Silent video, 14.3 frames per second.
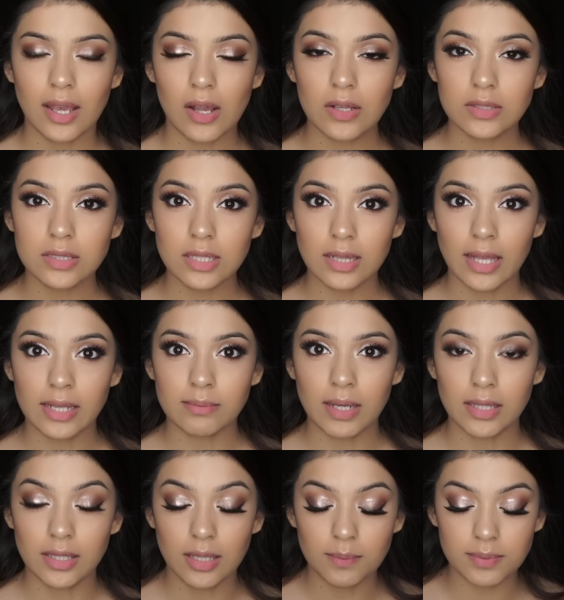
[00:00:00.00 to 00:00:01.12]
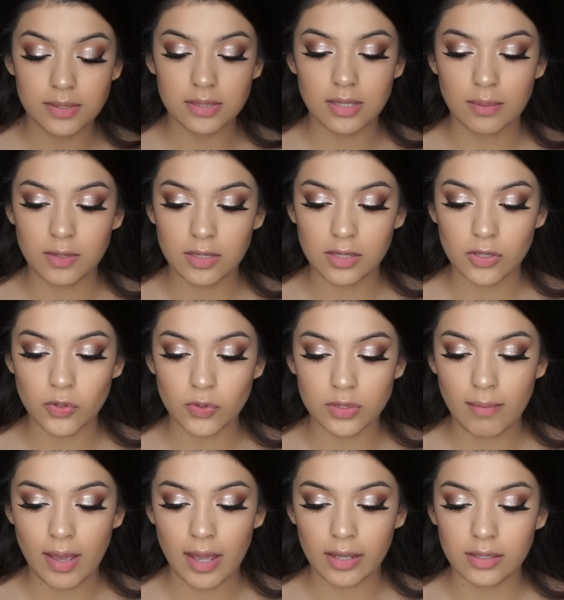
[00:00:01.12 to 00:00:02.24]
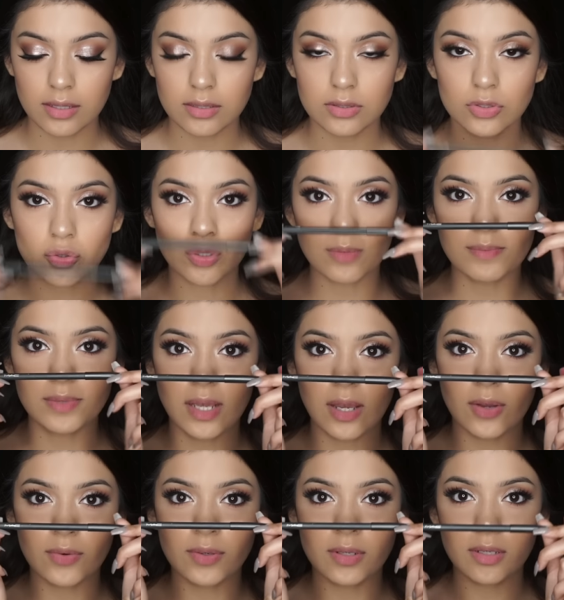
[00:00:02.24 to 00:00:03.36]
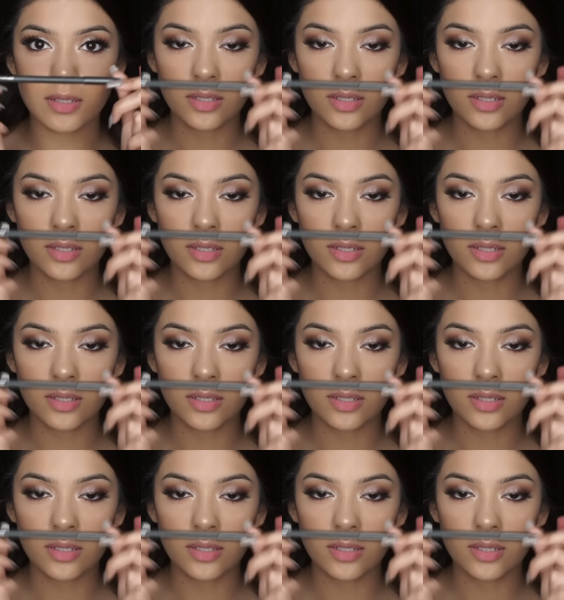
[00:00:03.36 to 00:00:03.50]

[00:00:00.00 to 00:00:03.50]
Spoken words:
now, to line my lips, I'm going to use MAC Strip Down.